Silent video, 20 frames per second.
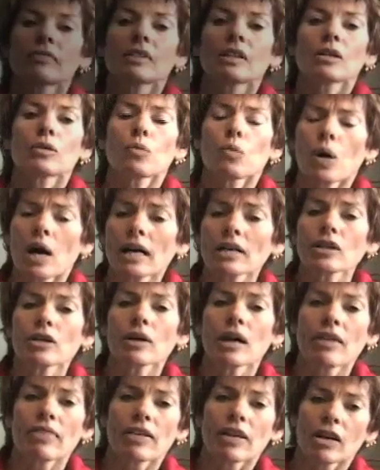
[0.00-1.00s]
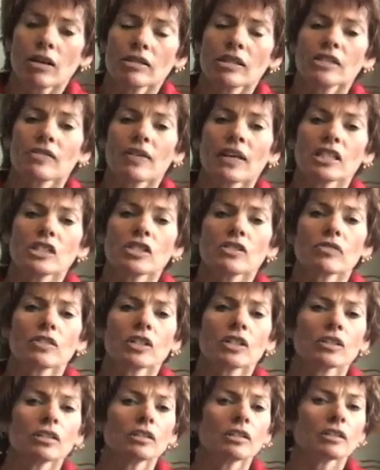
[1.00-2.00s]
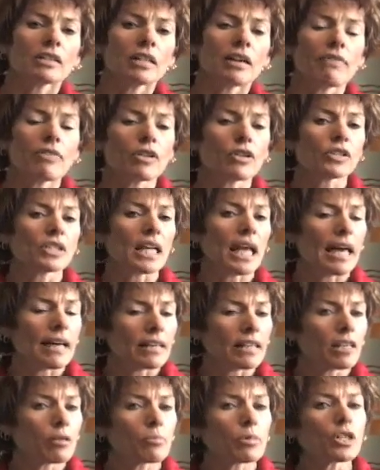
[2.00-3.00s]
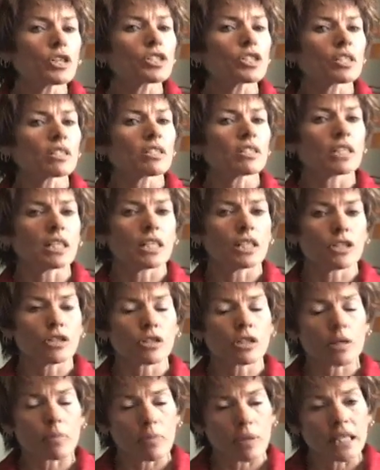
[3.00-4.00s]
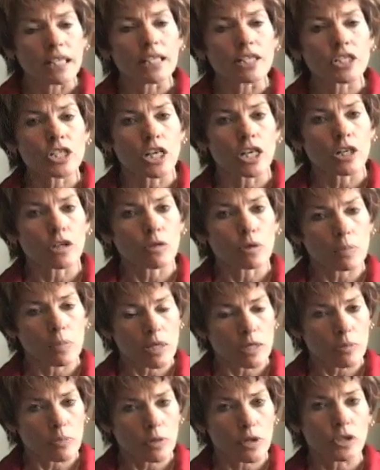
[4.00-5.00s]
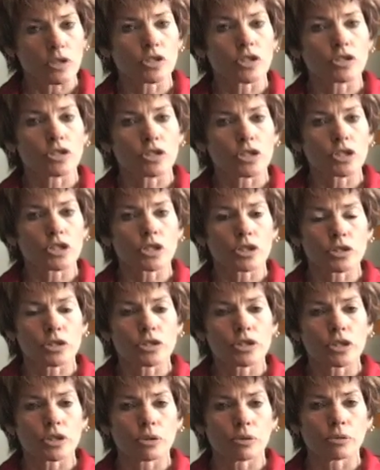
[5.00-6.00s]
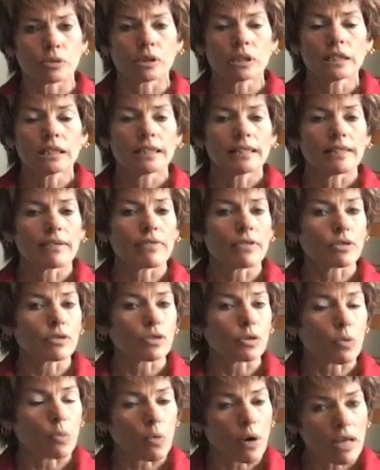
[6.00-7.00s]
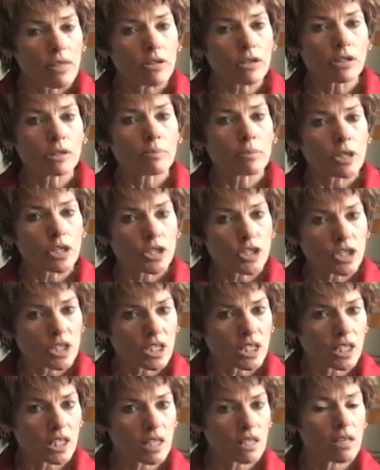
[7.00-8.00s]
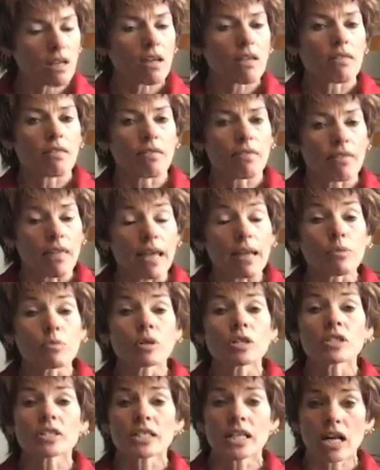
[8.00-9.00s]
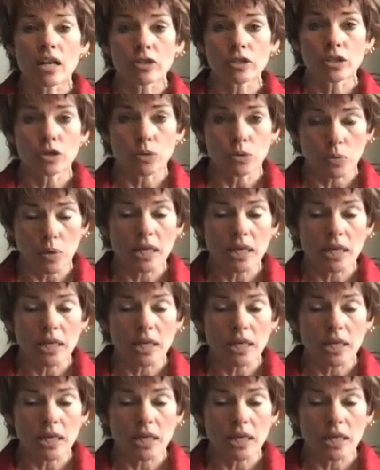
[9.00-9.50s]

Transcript: While you're at the Arts Festival, if there's any emergency, your committee chair will be the person to turn to. If there's a weather emergency, they will tell you what